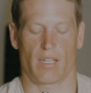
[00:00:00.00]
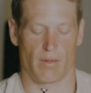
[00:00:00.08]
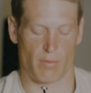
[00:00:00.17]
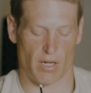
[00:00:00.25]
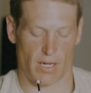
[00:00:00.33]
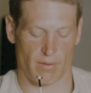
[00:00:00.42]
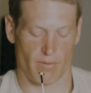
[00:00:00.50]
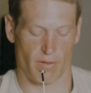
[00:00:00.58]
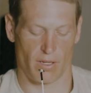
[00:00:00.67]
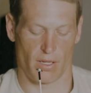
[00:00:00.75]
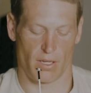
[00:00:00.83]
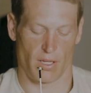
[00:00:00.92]
come off.
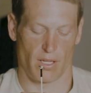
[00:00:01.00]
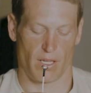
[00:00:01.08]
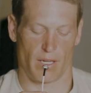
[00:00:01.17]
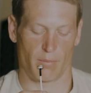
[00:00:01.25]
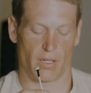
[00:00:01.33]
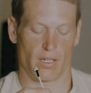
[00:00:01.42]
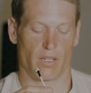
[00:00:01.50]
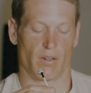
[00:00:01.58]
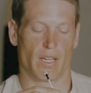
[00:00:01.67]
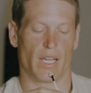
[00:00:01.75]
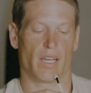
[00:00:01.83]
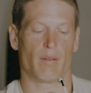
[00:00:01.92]
I'm going to go
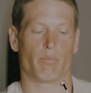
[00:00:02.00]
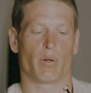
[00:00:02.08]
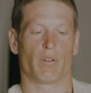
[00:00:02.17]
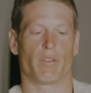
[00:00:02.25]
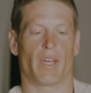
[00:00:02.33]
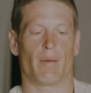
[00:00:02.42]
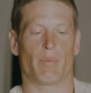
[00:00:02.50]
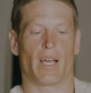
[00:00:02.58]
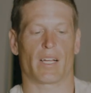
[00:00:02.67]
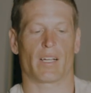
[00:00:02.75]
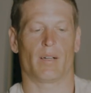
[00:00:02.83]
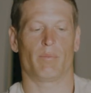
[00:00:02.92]
ahead and pull that
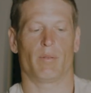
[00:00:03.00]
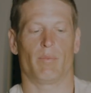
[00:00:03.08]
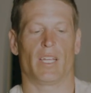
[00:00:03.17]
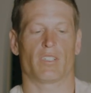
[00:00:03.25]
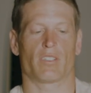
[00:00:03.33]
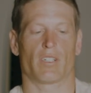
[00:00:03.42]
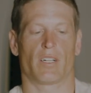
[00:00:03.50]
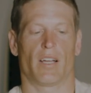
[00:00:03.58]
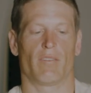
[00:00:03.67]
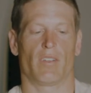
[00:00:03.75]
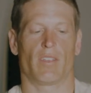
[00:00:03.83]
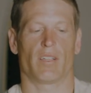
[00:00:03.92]
back up and make sure
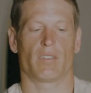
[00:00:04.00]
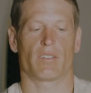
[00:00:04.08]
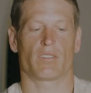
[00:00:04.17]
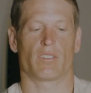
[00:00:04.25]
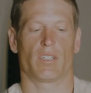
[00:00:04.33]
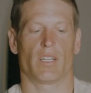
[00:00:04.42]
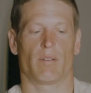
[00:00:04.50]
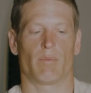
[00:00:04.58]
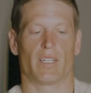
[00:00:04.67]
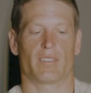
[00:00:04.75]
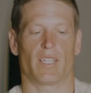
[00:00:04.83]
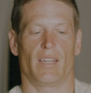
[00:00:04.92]
everything looks good on
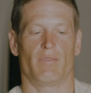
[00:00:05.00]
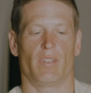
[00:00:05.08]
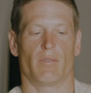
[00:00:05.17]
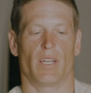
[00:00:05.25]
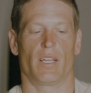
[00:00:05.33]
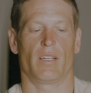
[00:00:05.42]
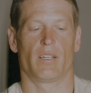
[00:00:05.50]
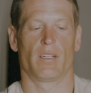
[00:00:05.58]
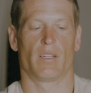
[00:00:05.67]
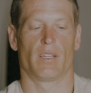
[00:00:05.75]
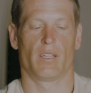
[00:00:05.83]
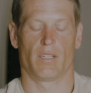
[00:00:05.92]
my safety ring,
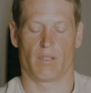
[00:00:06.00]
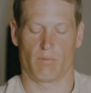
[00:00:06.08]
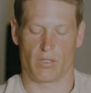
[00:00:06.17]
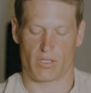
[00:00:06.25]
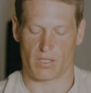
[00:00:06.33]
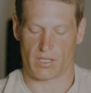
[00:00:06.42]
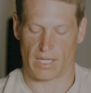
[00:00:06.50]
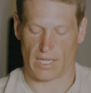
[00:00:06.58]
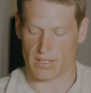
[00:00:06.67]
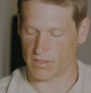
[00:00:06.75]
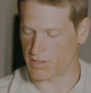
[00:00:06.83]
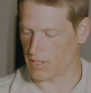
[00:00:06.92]
which it
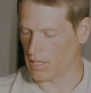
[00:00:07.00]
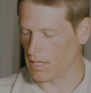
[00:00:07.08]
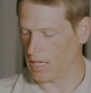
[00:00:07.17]
does.